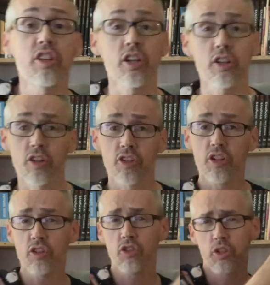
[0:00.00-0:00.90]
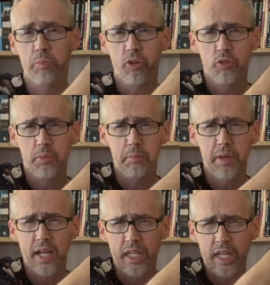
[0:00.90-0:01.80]
there because these are supposed to be
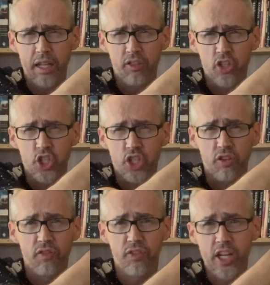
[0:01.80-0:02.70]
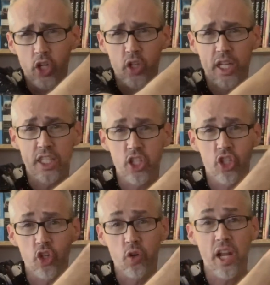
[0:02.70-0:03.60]
back on the shelf there, and I just
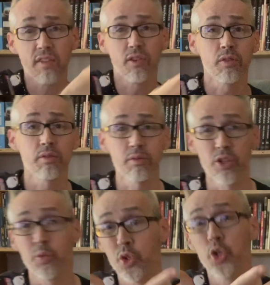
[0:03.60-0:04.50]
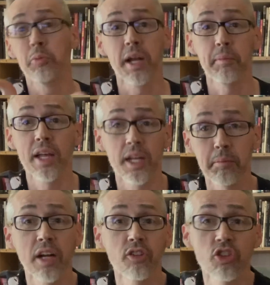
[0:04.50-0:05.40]
don't have the room, and I'm not
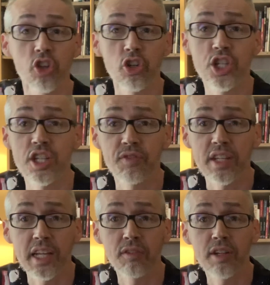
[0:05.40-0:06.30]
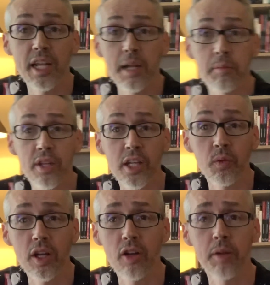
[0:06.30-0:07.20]
about to start shifting every damn thing
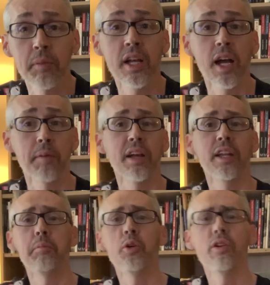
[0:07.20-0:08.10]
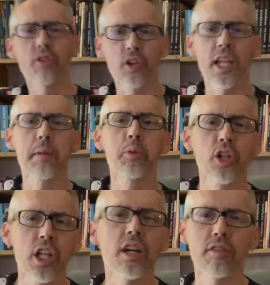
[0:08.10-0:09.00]
around. I'm not in the mood for a labor of
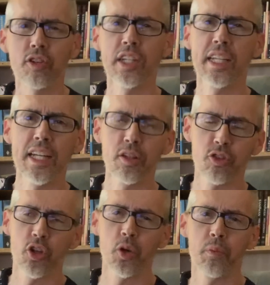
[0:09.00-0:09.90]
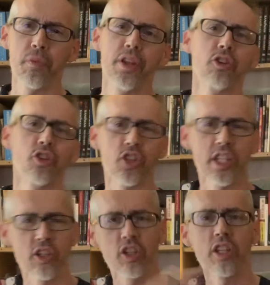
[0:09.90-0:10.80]
love right now, so they're just going
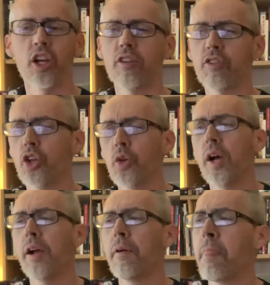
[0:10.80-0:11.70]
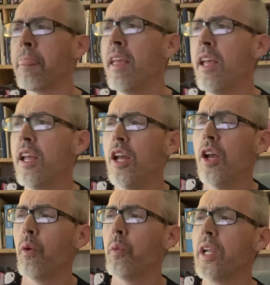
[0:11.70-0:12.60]
to sit there for a little while.
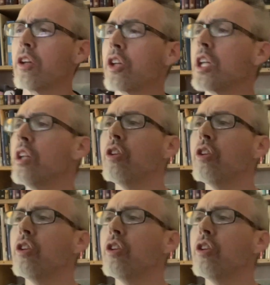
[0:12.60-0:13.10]
We are going to